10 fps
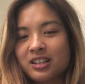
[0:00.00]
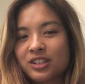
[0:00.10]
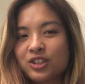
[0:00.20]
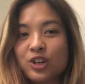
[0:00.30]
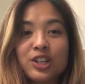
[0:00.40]

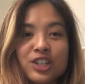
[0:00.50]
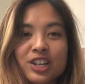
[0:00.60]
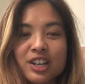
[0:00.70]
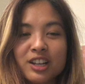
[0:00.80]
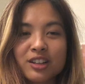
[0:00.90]

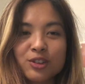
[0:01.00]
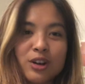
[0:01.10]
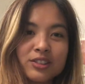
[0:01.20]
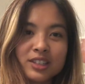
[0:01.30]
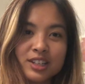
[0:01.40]
stretching
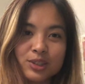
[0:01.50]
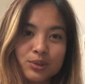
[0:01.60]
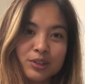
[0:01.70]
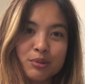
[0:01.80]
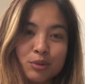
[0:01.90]
throughout the day is
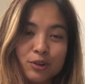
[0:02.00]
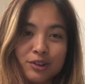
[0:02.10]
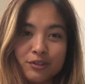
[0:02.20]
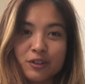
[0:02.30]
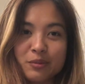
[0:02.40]
really
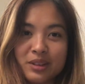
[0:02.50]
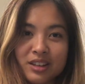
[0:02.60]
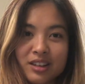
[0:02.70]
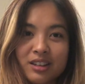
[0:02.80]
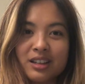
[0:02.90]
important for
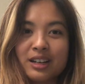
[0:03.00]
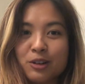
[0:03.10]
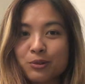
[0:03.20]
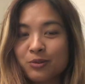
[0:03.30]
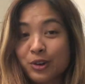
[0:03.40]
me. I
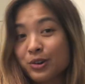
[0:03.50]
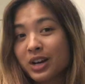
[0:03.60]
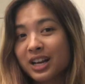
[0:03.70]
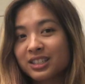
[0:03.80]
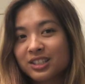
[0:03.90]
hope for you
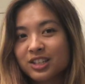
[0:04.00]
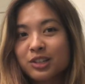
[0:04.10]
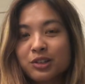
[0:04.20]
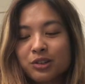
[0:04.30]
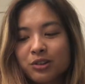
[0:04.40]
guys
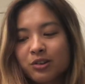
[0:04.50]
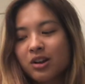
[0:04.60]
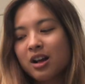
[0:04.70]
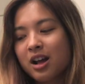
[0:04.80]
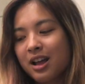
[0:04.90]
too.
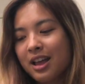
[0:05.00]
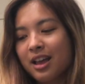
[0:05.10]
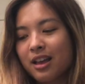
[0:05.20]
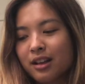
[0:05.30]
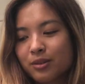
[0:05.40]

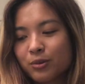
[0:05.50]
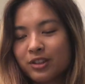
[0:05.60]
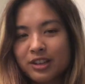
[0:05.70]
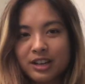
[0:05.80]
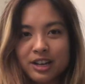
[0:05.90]
And
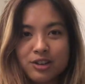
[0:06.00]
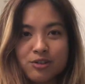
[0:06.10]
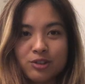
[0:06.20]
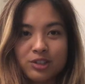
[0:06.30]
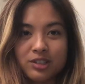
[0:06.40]
one thing I do
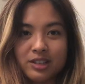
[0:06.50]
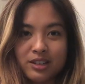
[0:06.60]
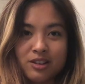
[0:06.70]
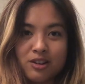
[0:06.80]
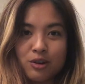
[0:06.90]
is just
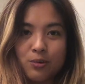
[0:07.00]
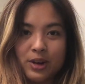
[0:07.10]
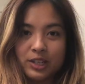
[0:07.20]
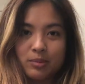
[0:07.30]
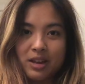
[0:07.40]
like
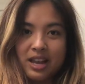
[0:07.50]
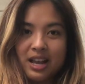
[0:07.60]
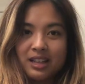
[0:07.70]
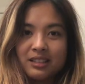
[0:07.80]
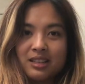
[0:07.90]
raise my
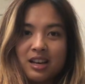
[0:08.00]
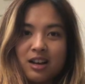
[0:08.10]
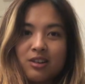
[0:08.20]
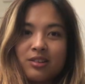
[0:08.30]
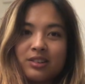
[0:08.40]
hands
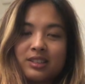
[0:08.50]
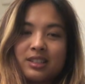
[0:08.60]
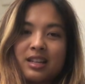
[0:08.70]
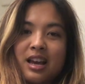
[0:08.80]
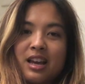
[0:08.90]
out,
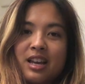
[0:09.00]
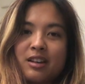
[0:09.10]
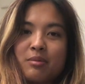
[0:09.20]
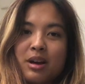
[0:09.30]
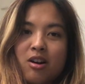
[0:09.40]

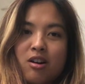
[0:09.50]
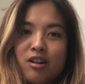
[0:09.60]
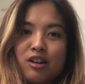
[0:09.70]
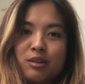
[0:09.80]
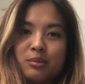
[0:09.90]
extend my
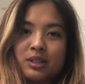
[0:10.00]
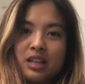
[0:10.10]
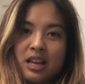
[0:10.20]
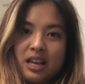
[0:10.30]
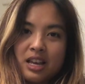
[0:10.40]
arms,
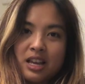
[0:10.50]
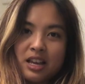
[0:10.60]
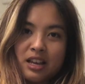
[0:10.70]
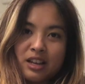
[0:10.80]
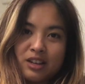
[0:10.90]

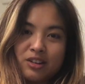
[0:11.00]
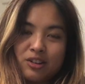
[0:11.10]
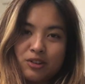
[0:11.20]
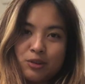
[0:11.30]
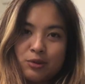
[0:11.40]

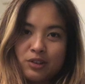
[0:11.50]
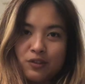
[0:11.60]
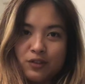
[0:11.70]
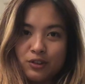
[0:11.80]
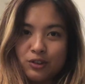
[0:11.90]
and you really
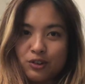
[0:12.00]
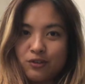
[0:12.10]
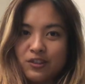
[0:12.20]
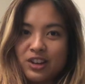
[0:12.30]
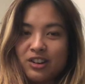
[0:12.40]
feel through your
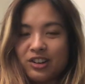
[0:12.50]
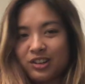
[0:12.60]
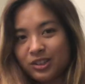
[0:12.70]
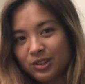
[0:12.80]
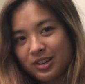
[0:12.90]

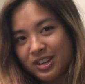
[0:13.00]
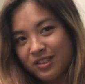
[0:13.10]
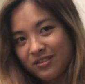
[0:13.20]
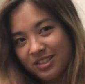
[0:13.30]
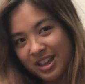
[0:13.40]
fingers. You can
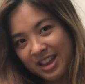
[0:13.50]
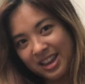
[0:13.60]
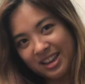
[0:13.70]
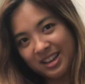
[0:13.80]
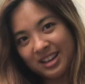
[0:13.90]
even
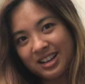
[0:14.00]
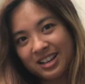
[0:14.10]
like